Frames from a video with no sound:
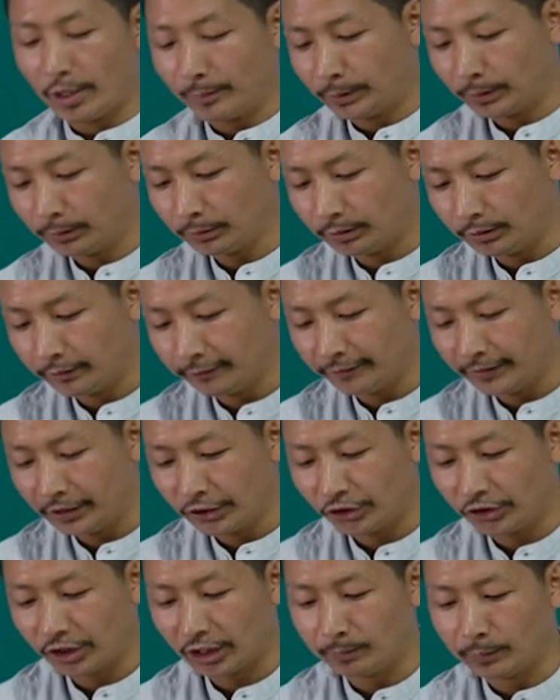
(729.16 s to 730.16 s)
able to
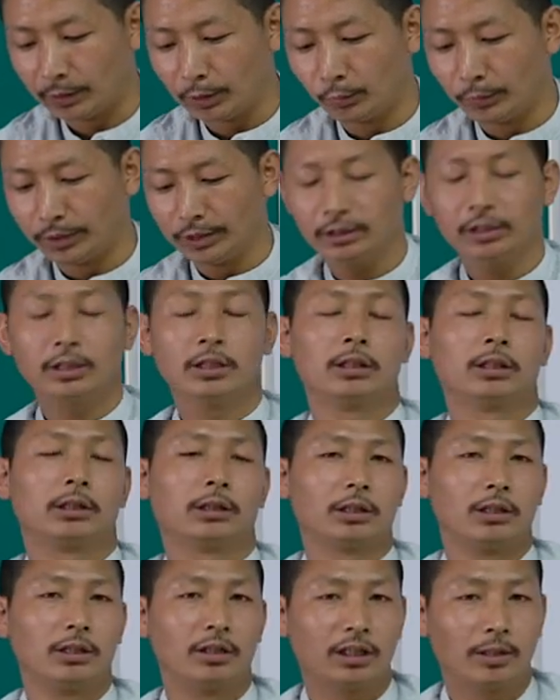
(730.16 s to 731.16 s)
differentiate between
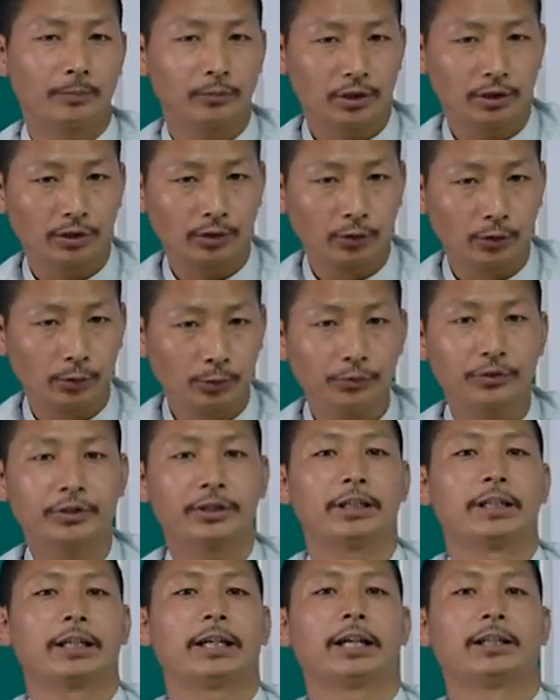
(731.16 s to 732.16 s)
consumption
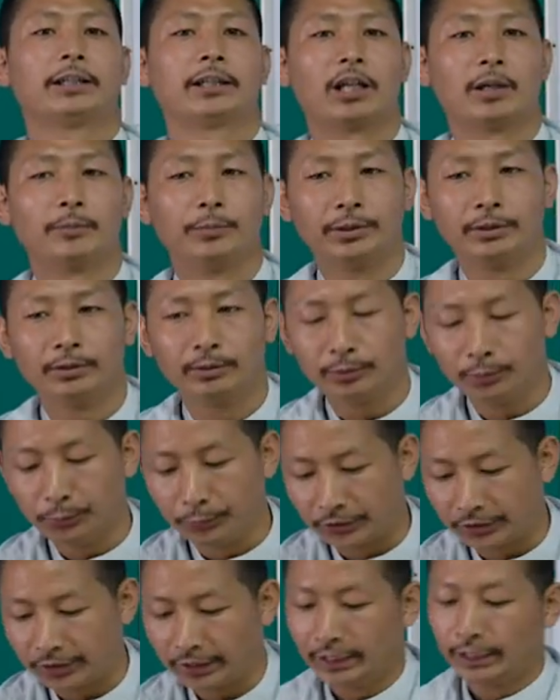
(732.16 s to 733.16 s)
goods and capital
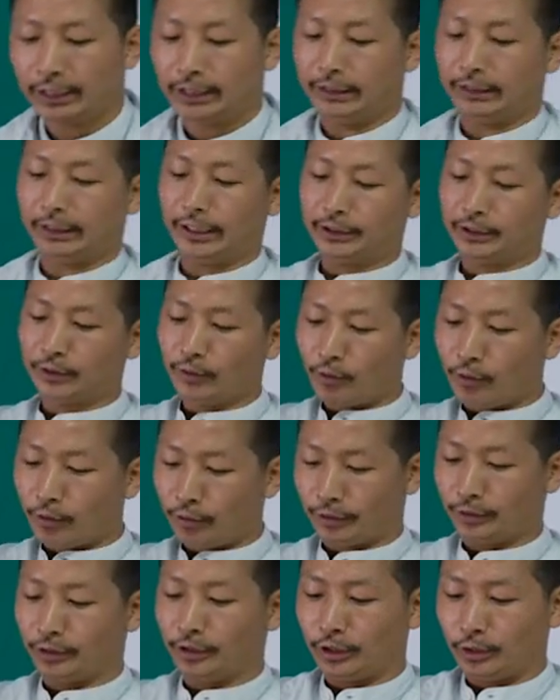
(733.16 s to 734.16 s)
goods. Later
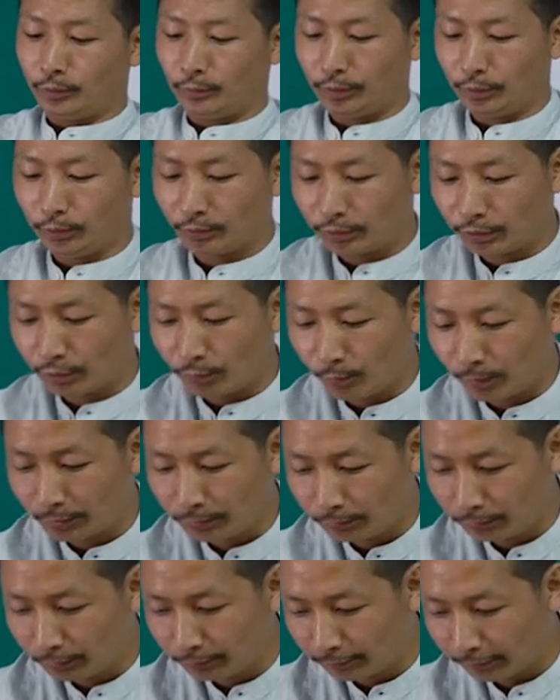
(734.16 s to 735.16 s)
on, we also
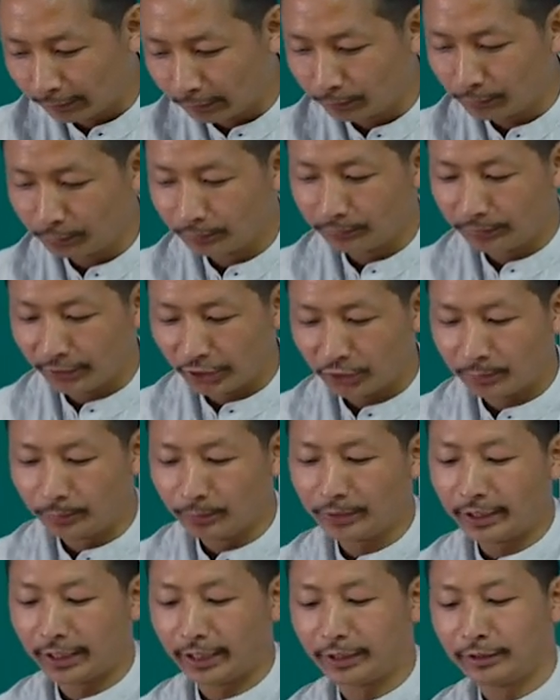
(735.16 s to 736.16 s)
want to follow your
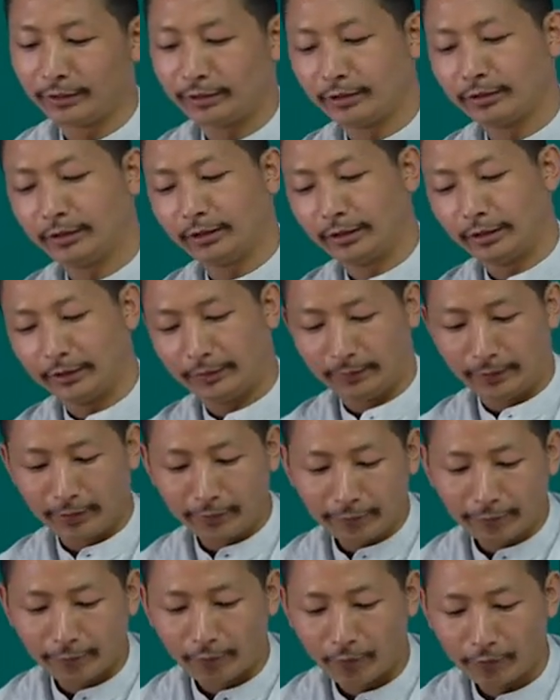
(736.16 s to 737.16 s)
textbook and
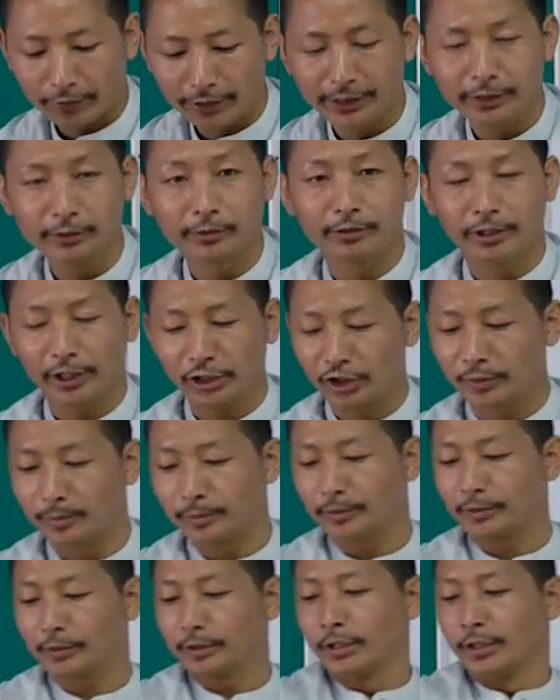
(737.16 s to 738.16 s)
therefore in your
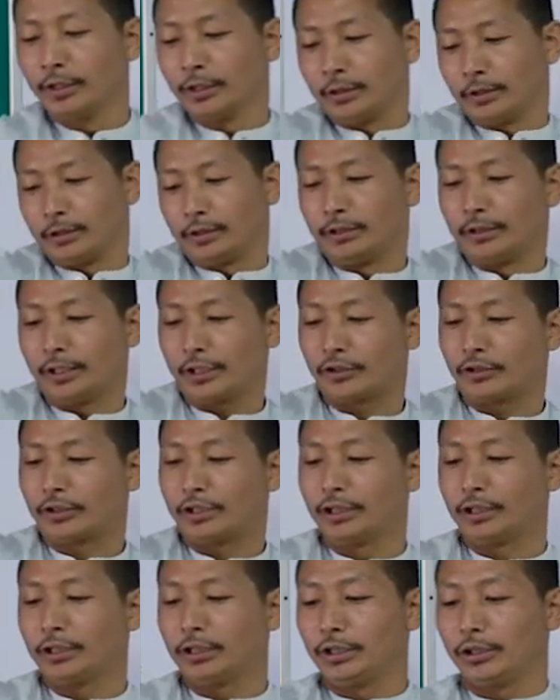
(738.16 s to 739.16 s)
textbook, the next
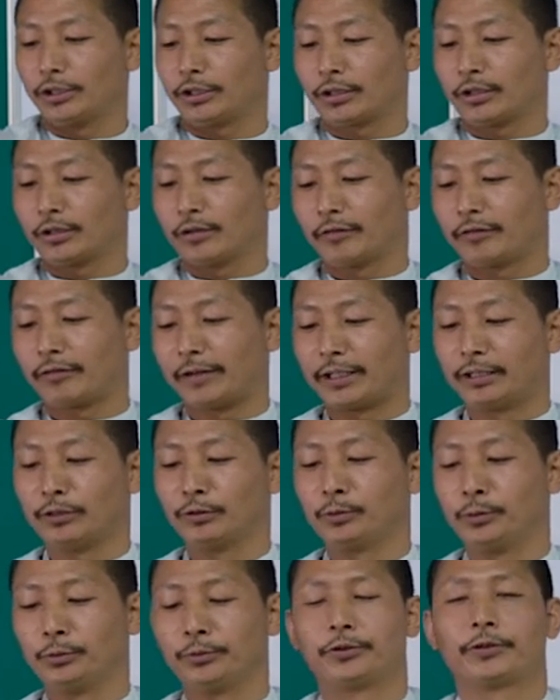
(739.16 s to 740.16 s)
thing is
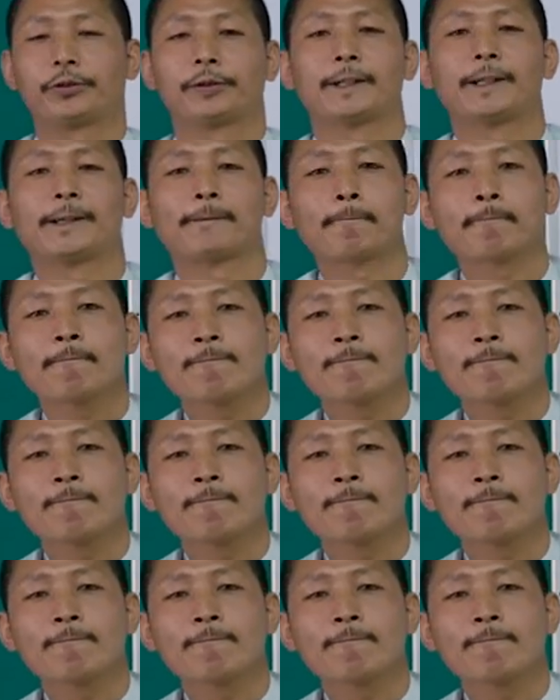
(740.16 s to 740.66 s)
final goods.